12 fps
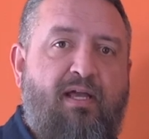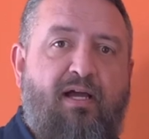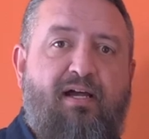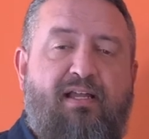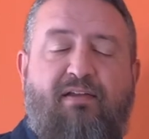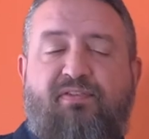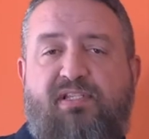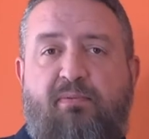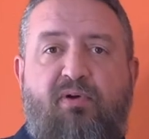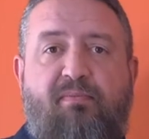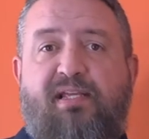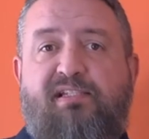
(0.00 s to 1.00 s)
Uh, if
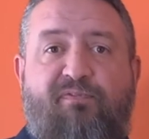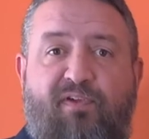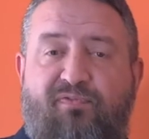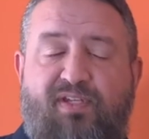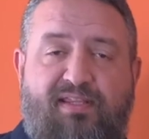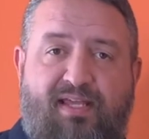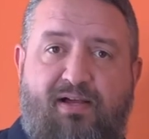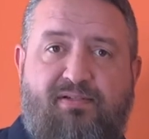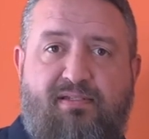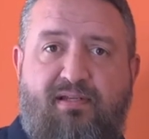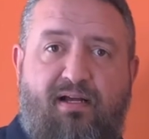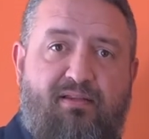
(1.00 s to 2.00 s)
someone makes
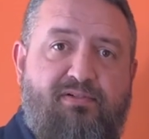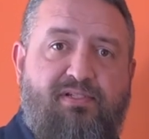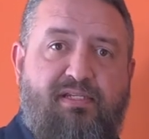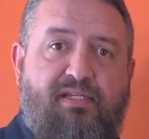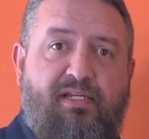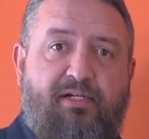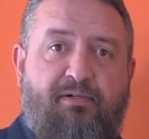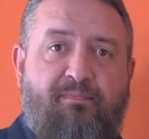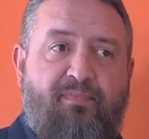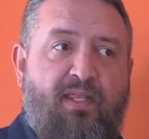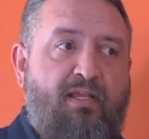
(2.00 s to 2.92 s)
$50,000 a year,